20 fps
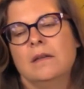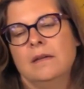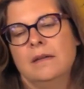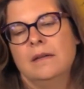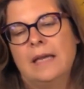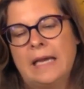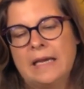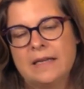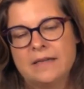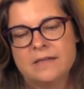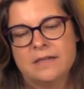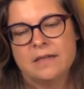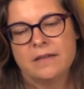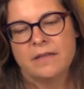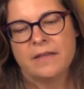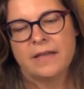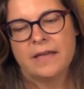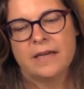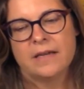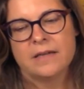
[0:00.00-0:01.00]
Add to
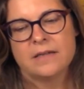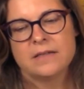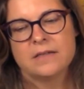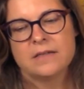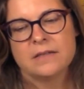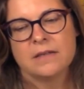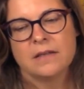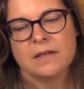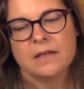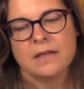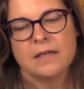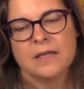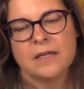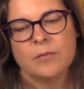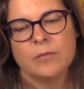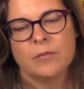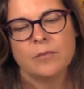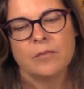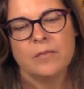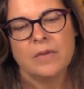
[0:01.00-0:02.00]
that,
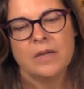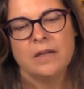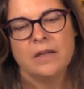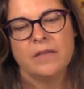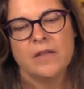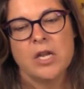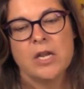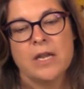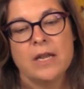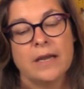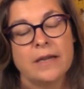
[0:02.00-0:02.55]
beginning in the